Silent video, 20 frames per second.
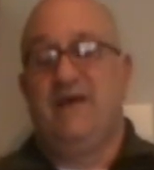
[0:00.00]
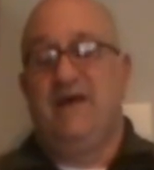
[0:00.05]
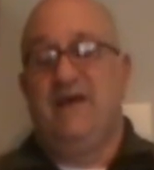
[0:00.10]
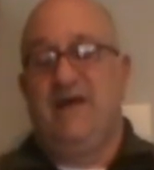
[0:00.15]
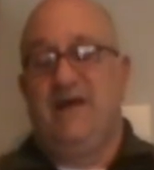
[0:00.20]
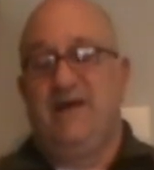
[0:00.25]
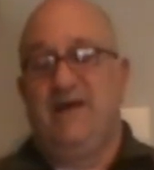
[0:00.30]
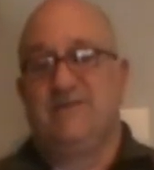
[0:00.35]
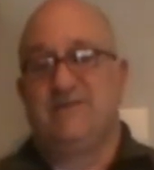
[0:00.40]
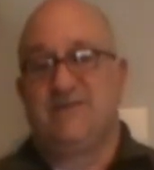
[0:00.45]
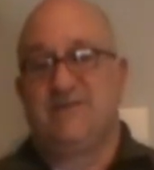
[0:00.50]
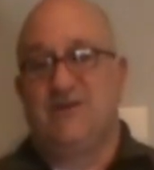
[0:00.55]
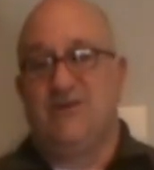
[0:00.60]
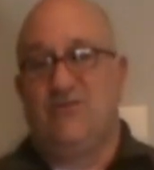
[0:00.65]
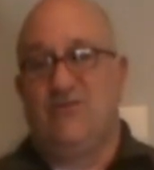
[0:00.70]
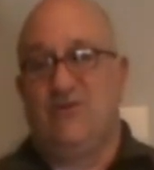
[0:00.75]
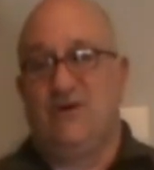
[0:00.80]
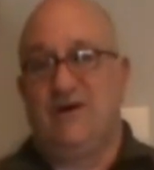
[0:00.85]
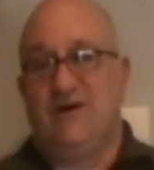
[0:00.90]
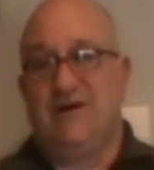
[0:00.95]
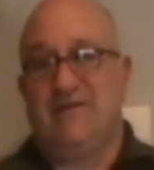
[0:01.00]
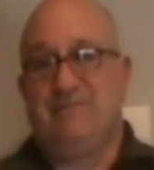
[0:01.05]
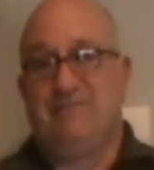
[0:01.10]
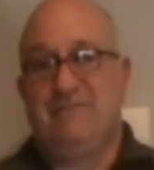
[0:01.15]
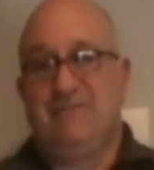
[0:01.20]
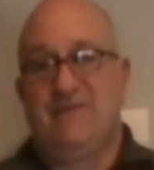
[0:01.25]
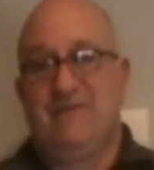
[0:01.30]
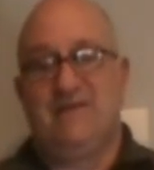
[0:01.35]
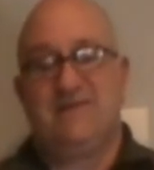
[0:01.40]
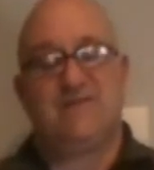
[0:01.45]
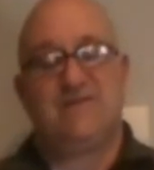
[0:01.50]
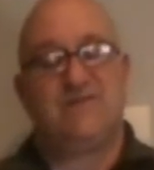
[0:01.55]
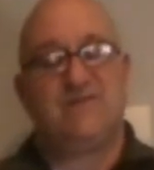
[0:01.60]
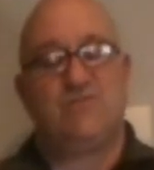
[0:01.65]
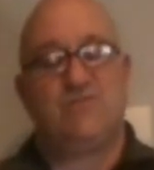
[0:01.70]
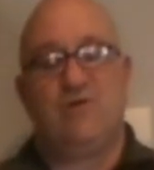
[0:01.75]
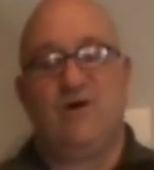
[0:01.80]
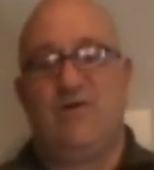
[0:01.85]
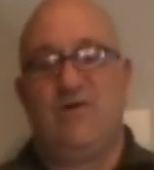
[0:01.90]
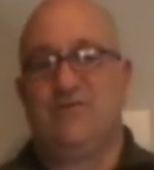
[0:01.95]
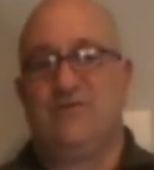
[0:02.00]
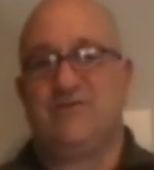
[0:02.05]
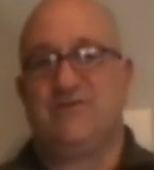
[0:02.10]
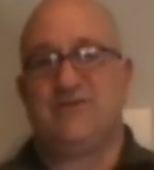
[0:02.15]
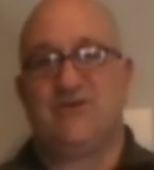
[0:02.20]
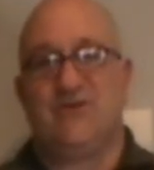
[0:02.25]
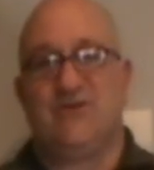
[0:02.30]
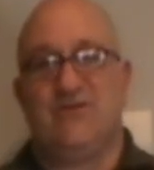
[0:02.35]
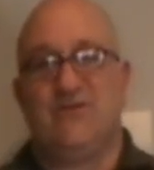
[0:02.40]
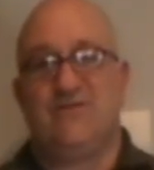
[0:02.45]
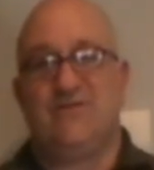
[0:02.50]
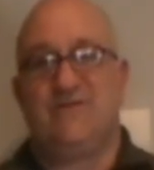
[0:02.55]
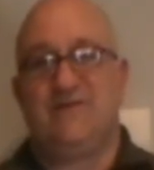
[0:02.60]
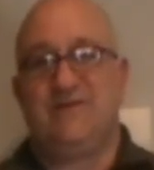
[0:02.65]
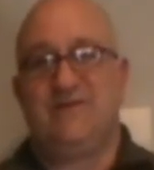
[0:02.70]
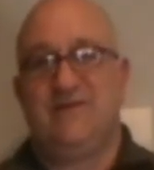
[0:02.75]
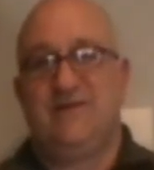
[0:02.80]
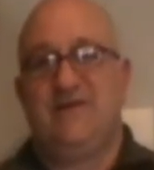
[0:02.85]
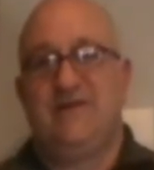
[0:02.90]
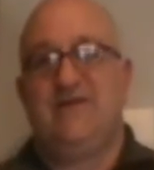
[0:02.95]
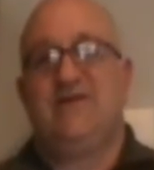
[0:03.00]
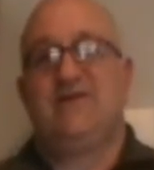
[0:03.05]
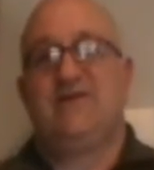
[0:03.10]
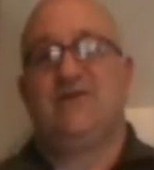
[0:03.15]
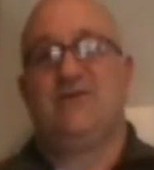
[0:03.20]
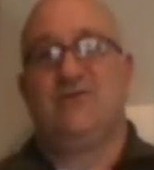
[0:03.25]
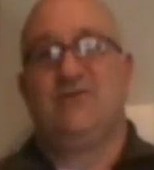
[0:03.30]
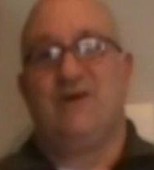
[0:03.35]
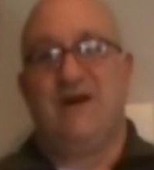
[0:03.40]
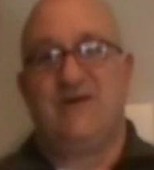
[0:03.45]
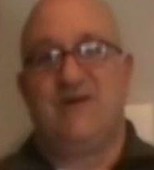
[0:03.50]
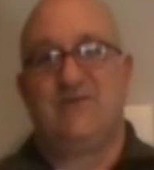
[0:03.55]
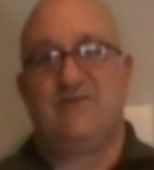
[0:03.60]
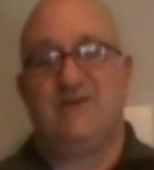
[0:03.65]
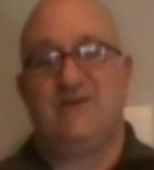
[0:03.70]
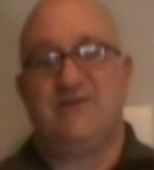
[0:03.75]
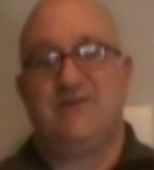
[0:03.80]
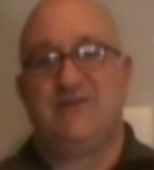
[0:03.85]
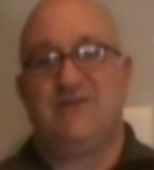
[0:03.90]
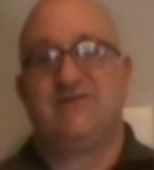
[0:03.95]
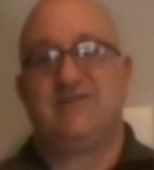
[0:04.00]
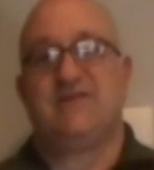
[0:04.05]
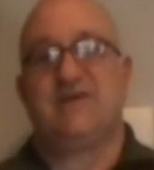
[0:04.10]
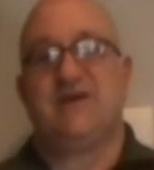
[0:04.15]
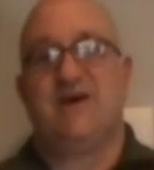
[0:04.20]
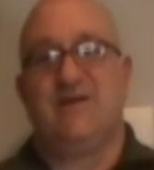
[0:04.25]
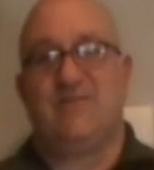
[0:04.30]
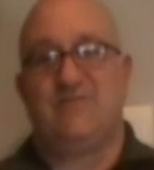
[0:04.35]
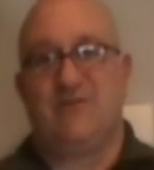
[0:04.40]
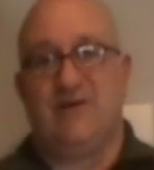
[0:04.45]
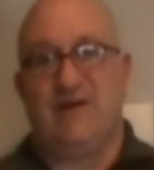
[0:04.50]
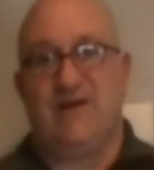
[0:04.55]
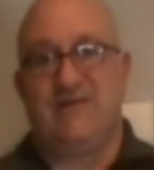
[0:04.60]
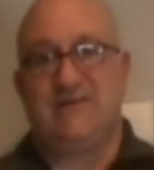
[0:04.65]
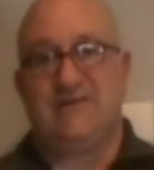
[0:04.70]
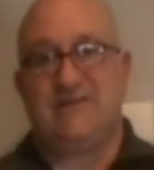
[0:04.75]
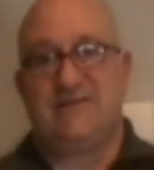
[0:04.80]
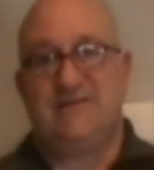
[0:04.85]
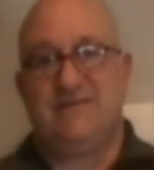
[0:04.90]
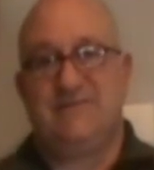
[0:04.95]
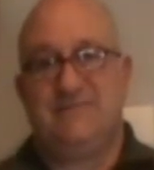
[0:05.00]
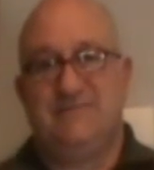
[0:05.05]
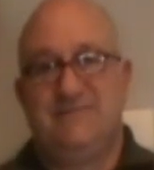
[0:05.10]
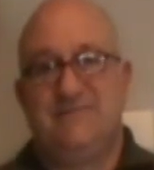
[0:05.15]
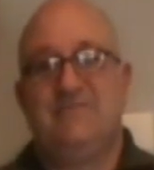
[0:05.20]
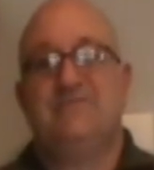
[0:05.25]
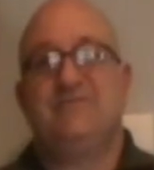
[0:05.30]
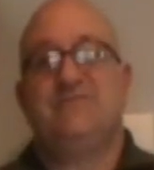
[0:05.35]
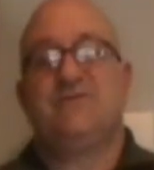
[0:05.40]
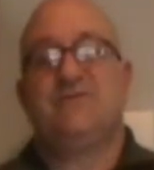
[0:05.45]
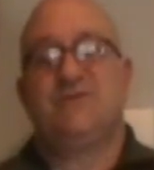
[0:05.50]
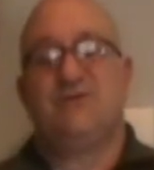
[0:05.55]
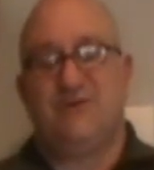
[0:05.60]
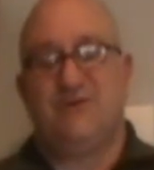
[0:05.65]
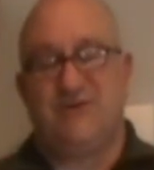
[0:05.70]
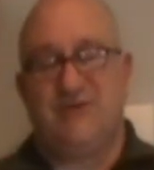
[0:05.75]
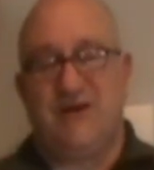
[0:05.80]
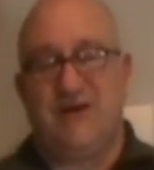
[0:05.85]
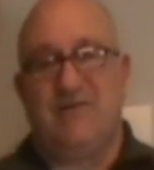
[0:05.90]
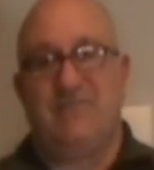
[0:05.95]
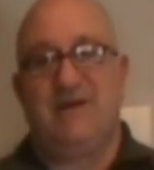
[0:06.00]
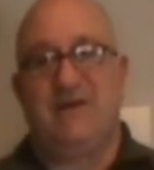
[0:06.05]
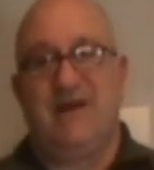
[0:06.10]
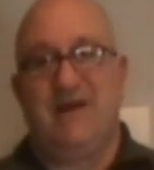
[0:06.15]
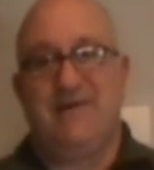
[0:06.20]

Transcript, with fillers: And so uh, this is well deserved. Congratulations. God bless. Good job, Kenny.